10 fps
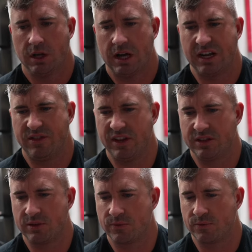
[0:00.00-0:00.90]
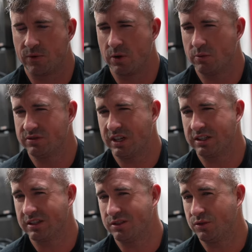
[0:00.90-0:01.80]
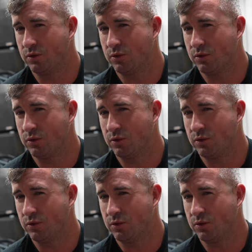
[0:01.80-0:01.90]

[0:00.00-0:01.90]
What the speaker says: I think the front was like a